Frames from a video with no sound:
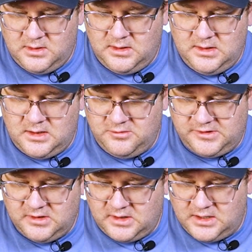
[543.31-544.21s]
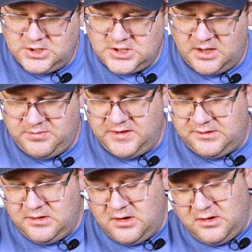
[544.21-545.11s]
And then I'm just going to kind of shape
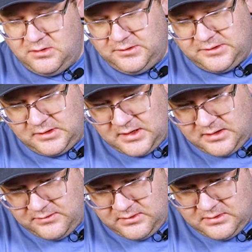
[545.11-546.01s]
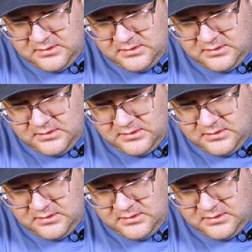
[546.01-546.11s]
this nose to kind of